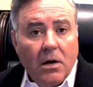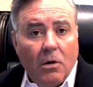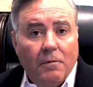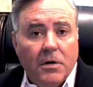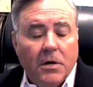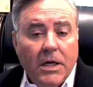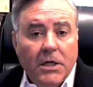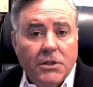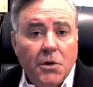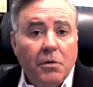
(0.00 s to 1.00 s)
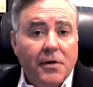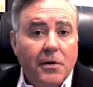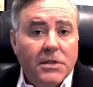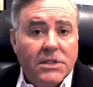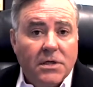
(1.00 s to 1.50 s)
over
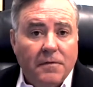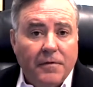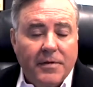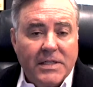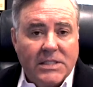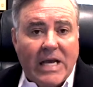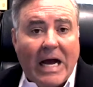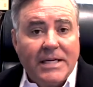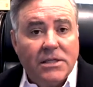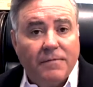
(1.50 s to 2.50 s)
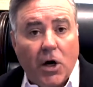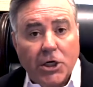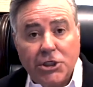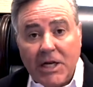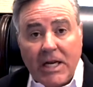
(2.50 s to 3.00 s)
2/3 of the size of
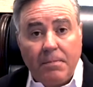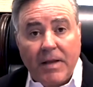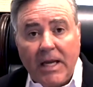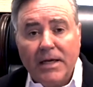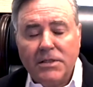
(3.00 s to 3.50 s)
our GDP,